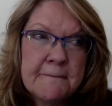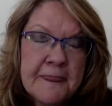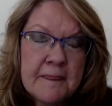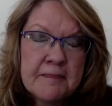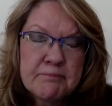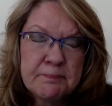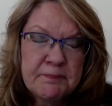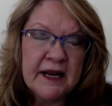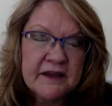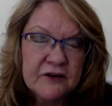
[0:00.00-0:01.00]
But
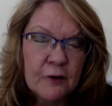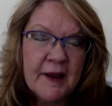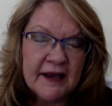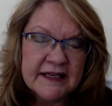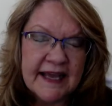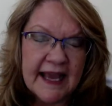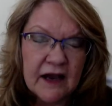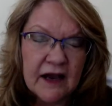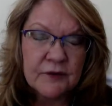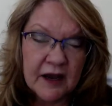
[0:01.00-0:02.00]
I can go back and
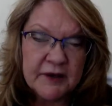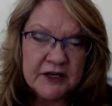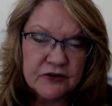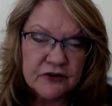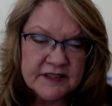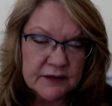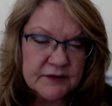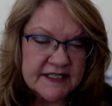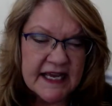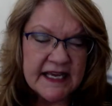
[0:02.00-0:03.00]
count how many drugs I was
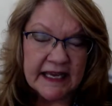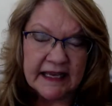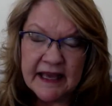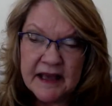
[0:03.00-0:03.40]
taking.